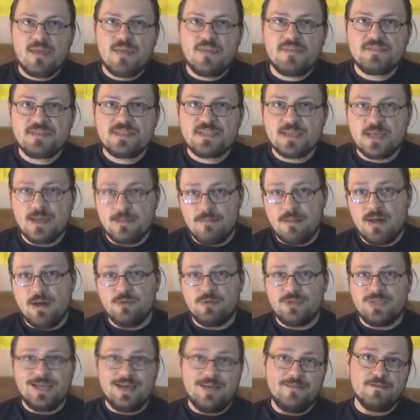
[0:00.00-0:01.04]
Myths
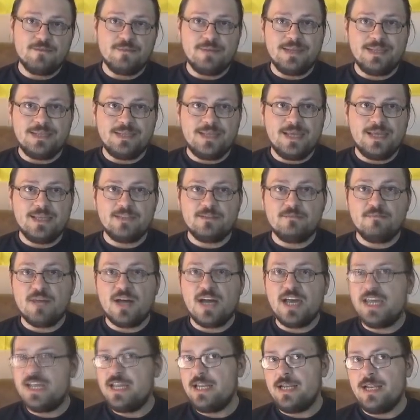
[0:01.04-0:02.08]
About Government Debt
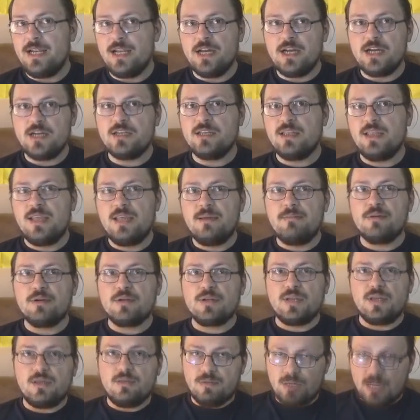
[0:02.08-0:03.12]
by Learn
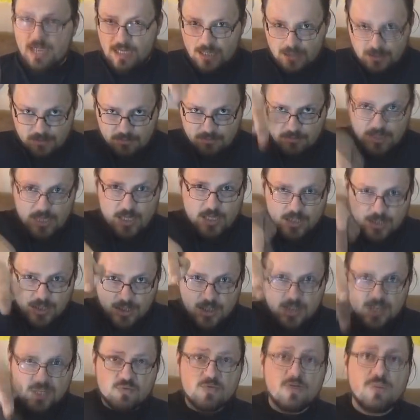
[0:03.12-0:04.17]
Liberty, link in the
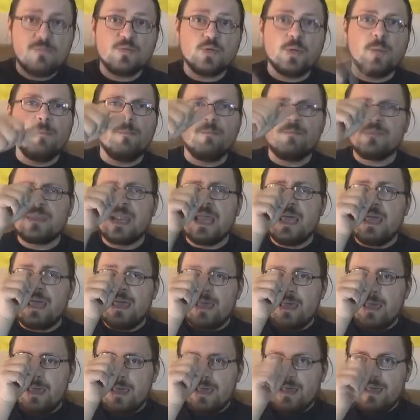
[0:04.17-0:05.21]
description.
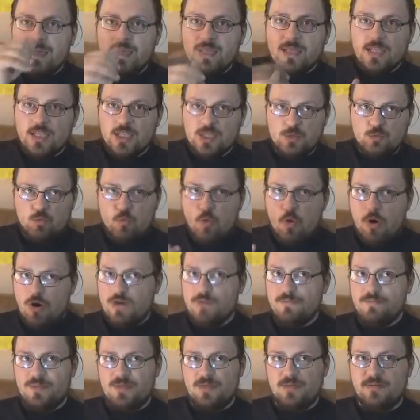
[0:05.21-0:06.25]
This
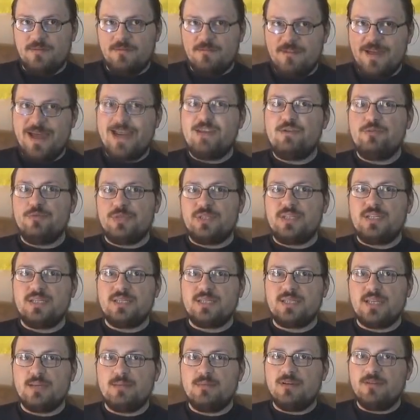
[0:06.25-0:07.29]
warped value
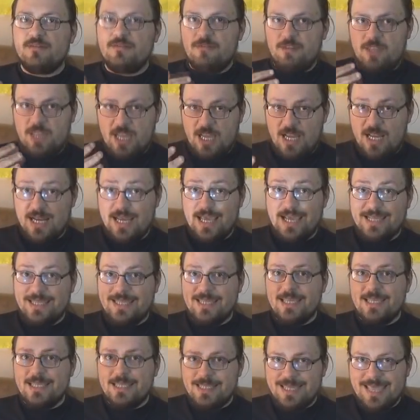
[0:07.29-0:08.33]
system of
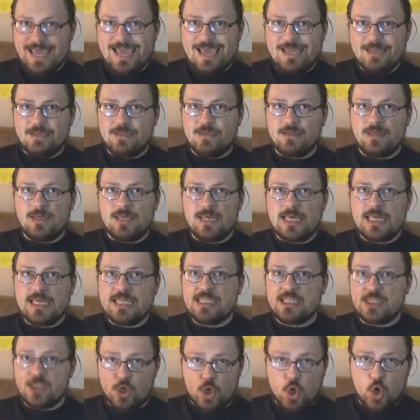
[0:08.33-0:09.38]
neglecting debt
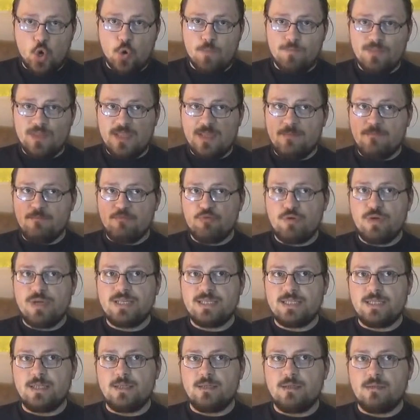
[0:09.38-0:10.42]
is
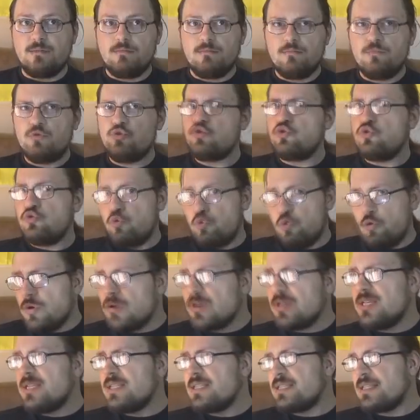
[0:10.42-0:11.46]
omnipresent.
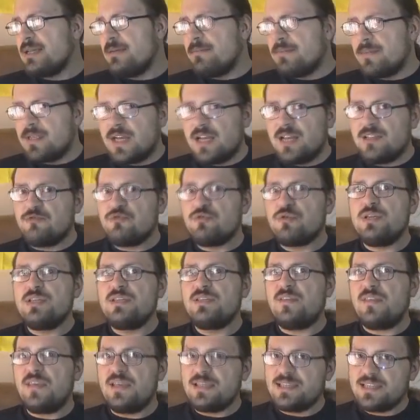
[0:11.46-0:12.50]
Sure, in some
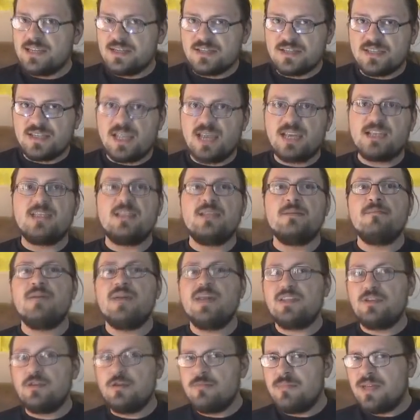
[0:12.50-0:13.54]
countries things are slightly
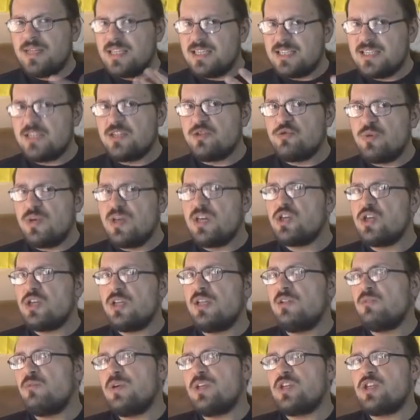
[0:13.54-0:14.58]
better, but the situation
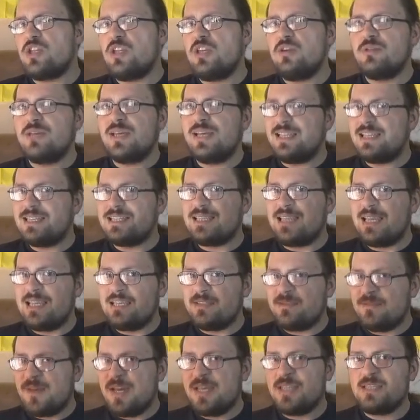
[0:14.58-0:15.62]
in which the United
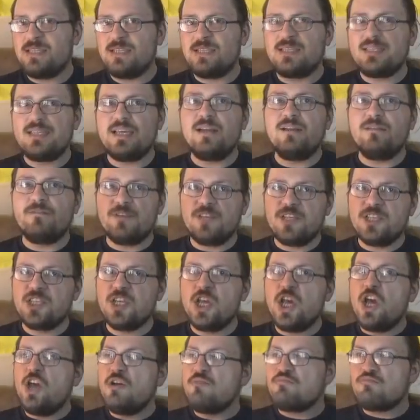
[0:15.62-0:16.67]
States finds itself is
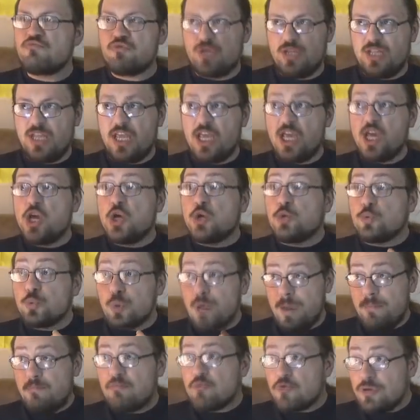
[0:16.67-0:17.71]
pretty
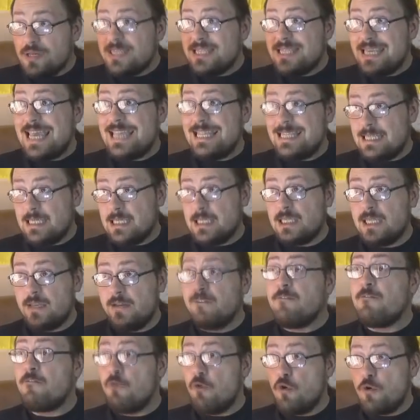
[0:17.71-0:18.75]

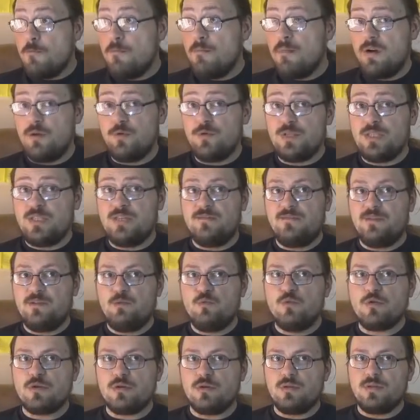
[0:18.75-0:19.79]
representative for most of the
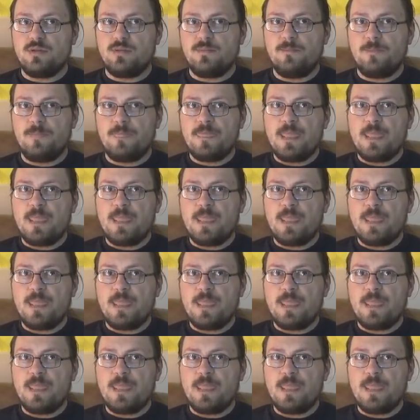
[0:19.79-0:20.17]
world.